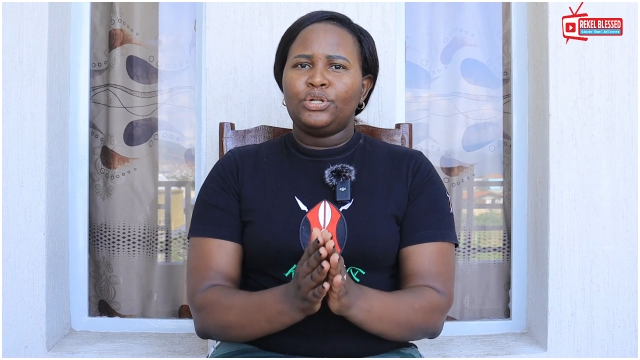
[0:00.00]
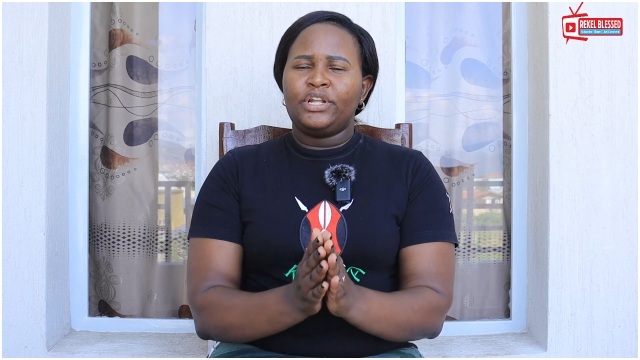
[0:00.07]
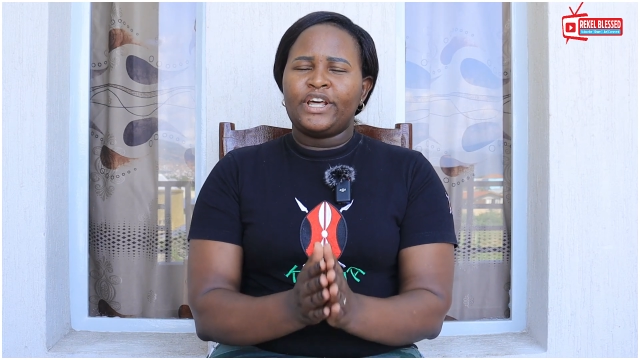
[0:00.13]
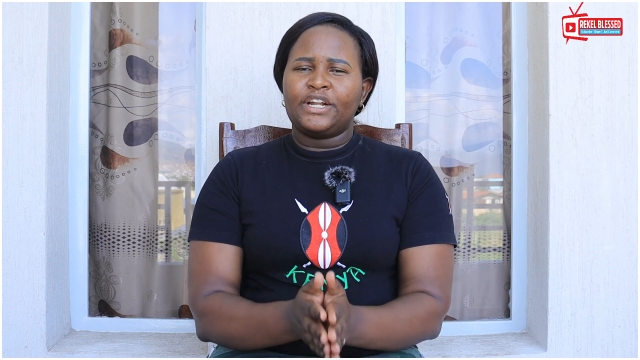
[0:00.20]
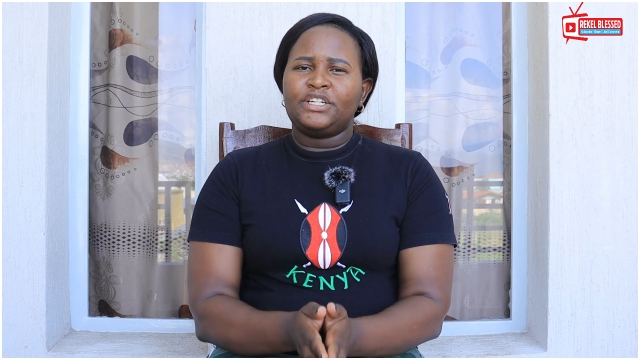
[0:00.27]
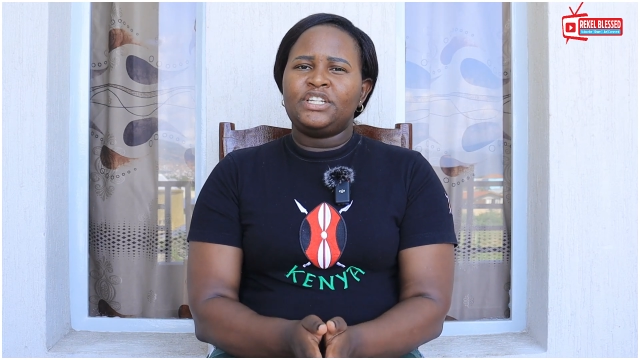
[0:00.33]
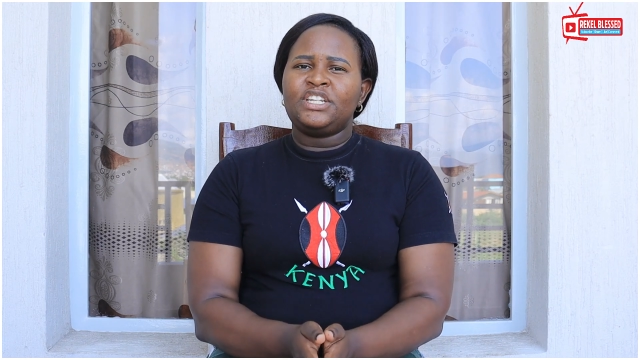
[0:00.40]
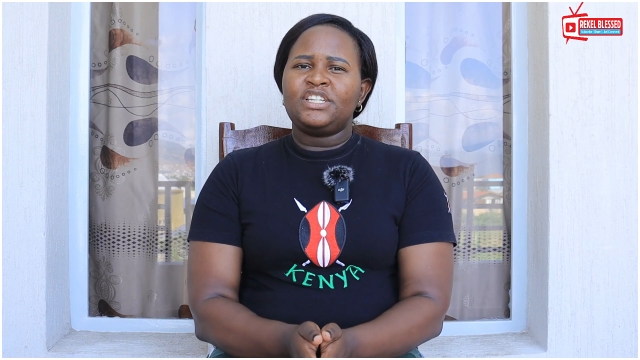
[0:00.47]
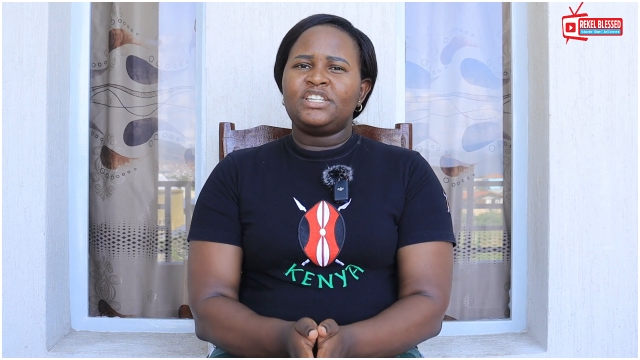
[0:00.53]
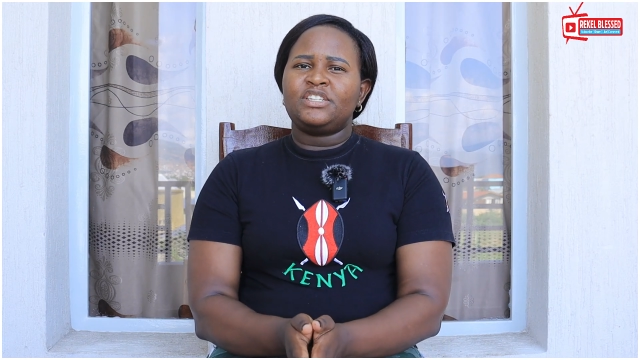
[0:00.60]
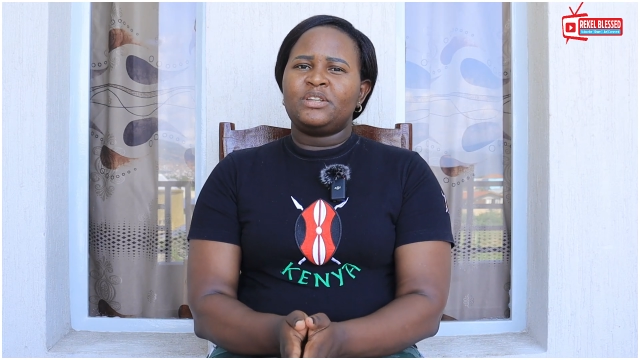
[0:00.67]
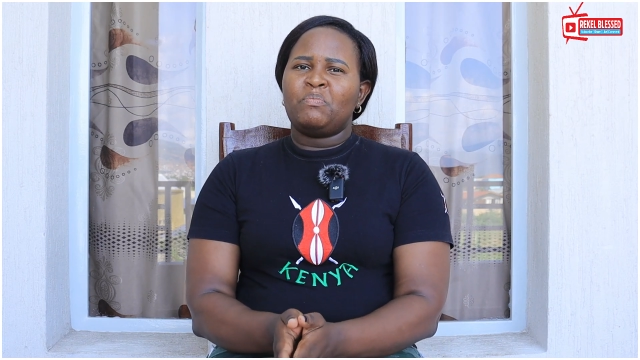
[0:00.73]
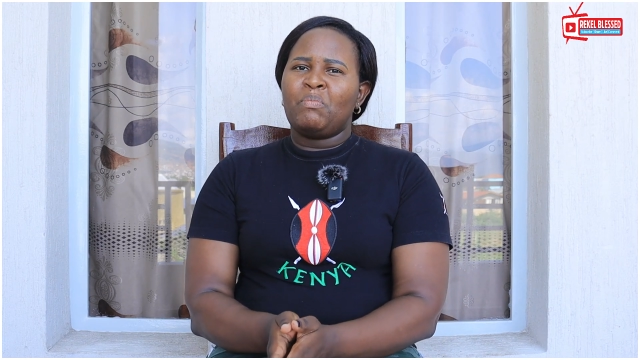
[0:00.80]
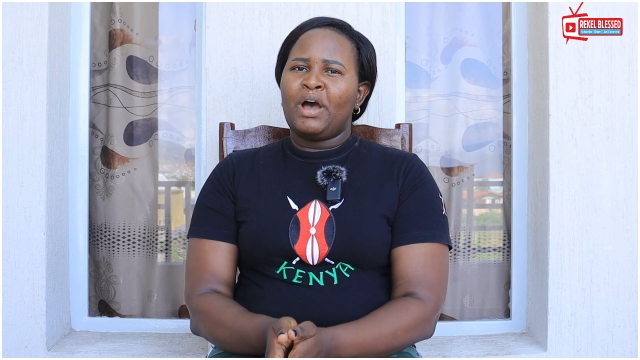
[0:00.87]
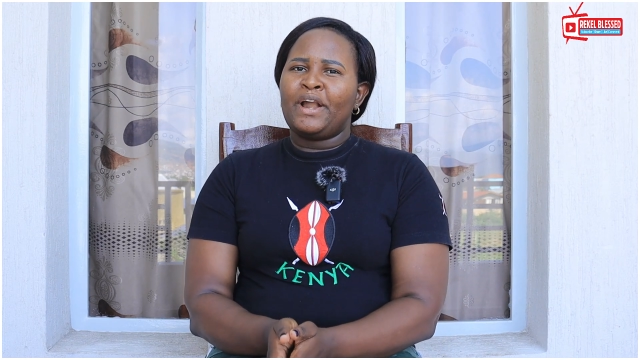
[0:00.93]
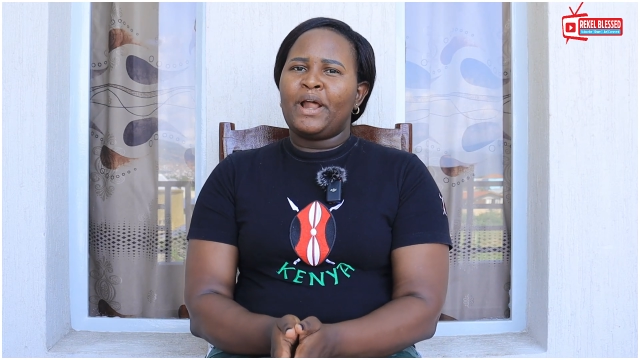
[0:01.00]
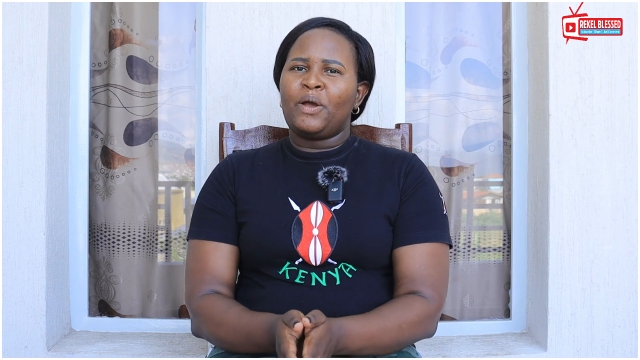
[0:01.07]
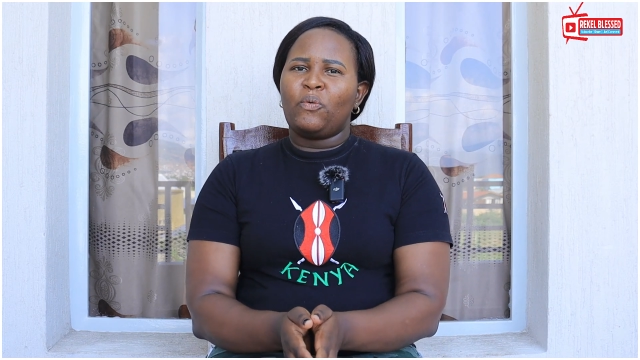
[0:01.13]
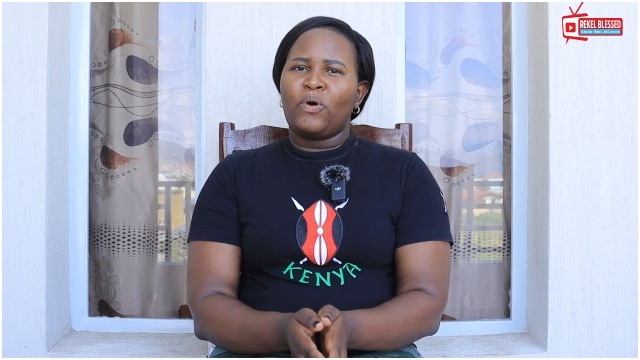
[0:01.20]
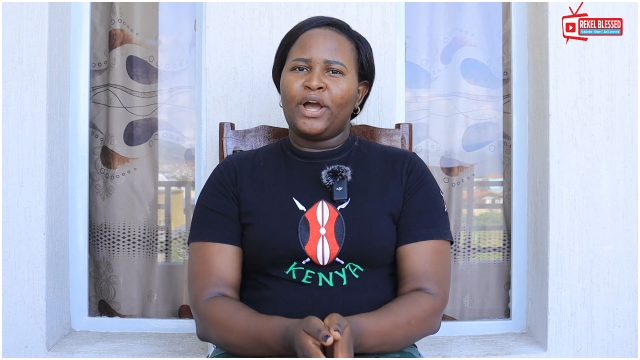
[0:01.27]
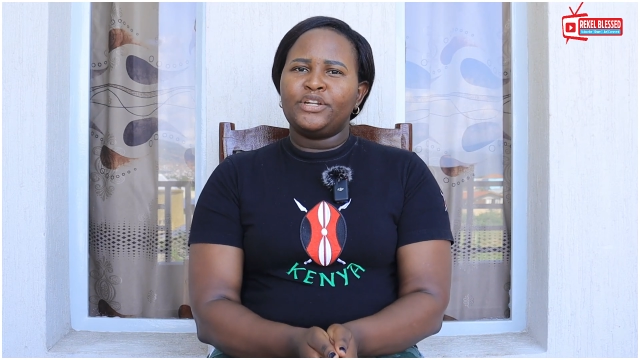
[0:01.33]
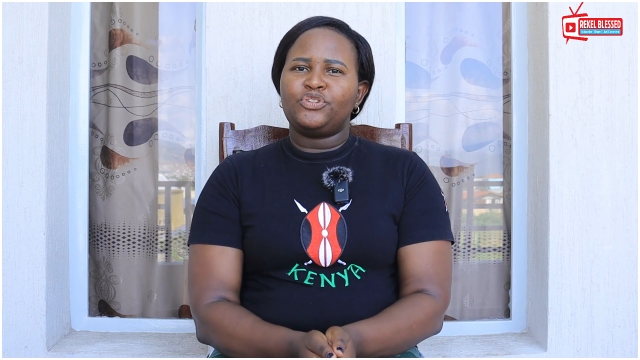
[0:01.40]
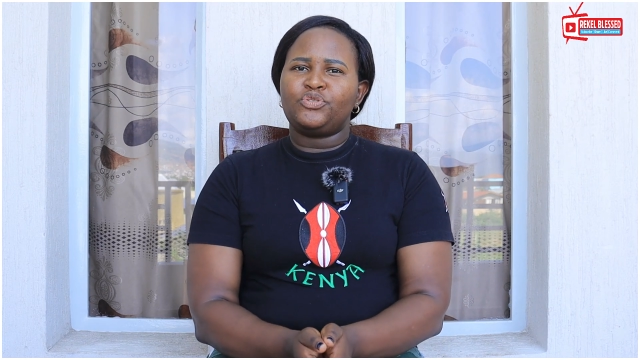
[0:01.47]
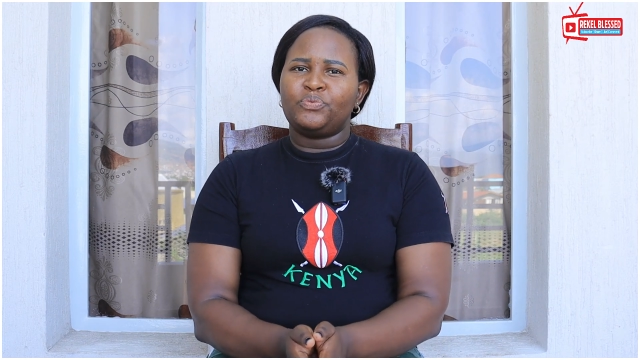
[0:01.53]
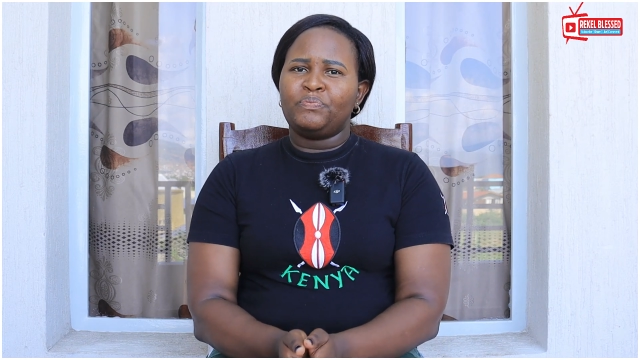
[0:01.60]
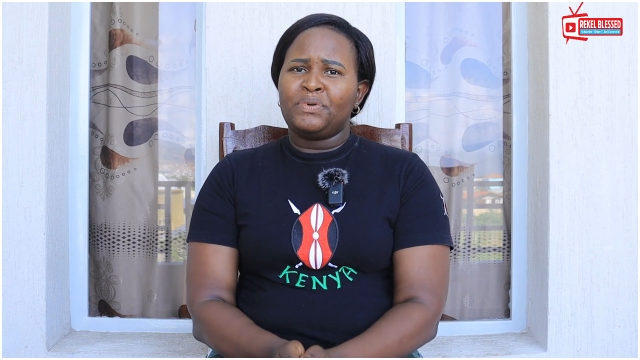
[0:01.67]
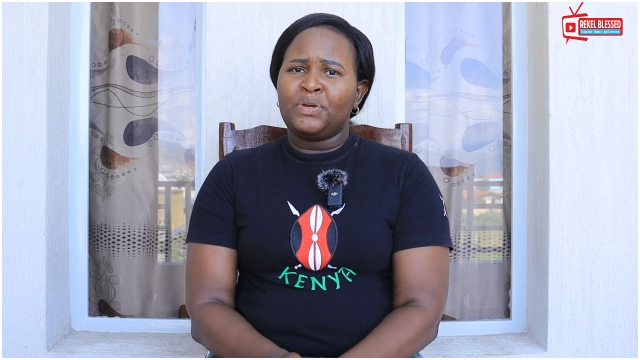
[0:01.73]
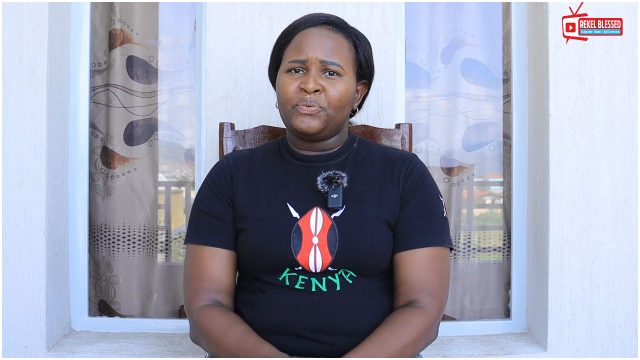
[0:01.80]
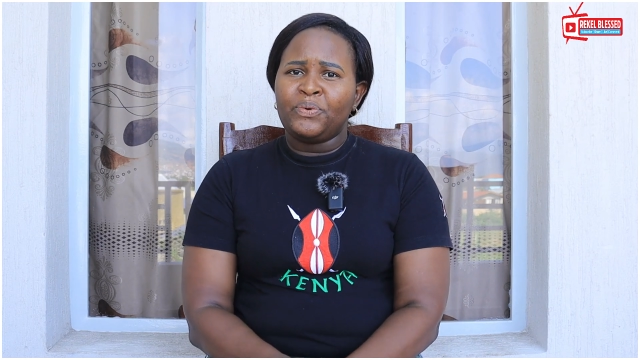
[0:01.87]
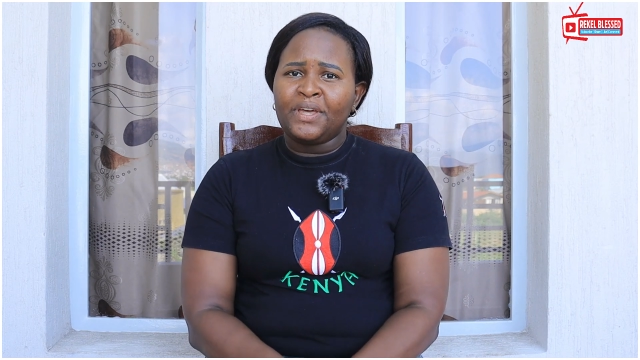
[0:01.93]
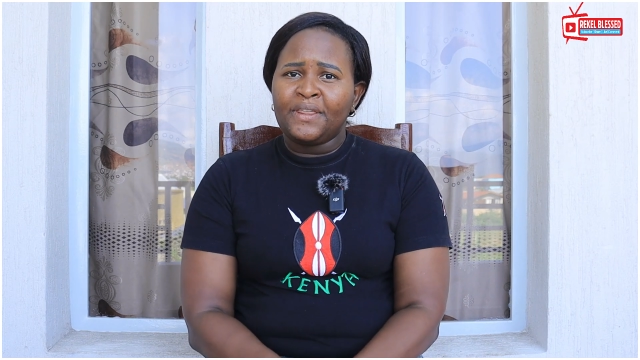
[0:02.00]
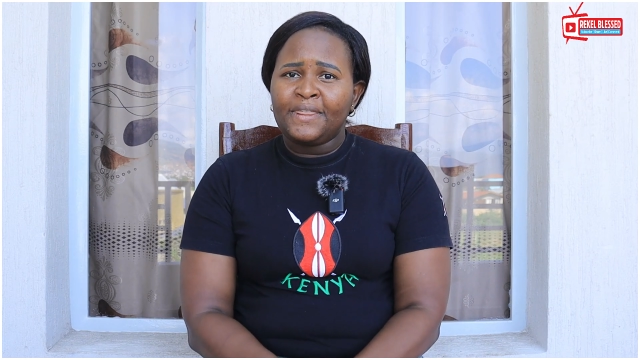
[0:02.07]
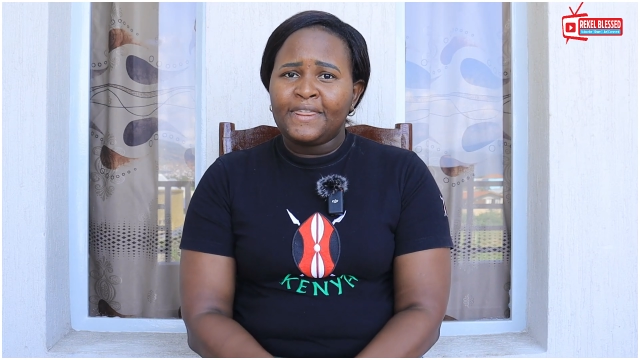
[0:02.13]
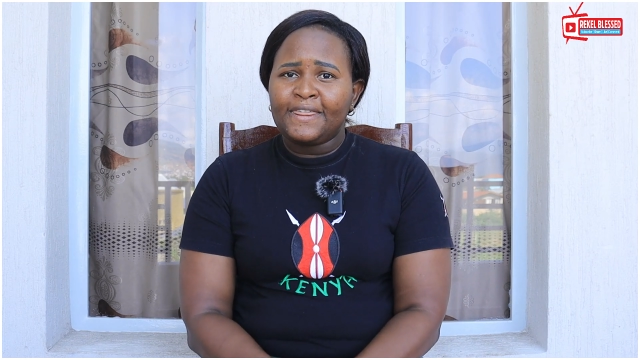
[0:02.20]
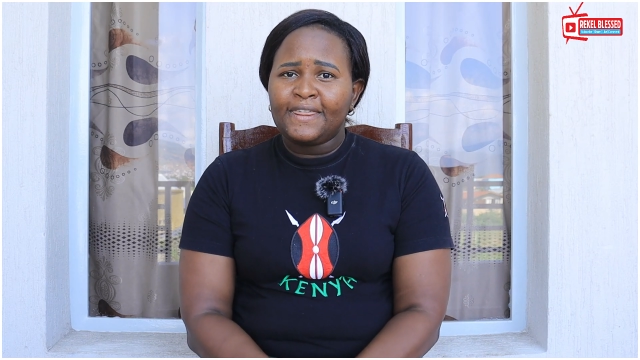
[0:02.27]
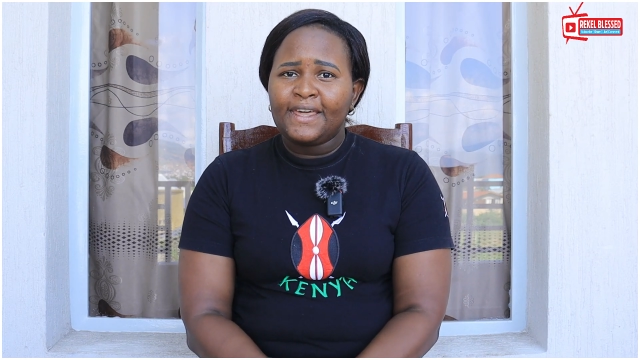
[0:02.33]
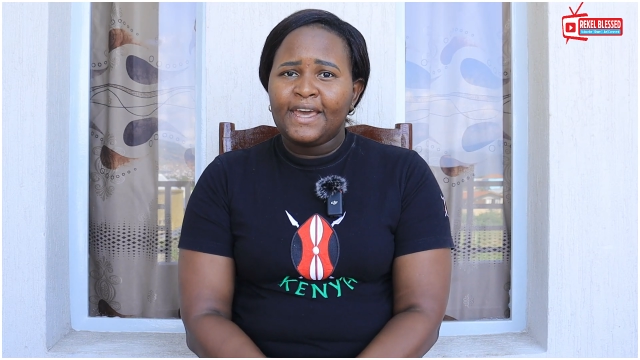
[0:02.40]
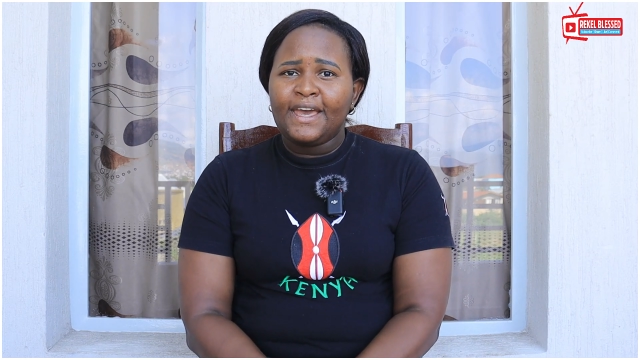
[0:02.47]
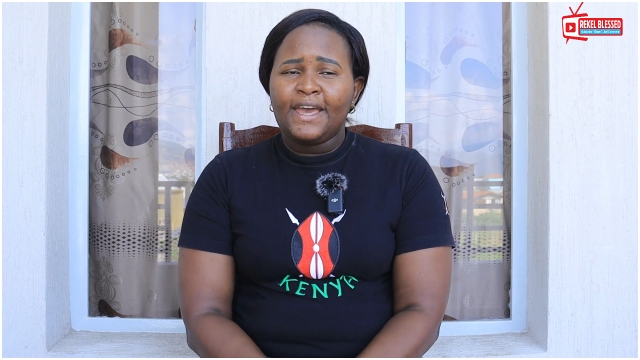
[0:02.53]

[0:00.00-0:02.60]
that this is the man I want to be with.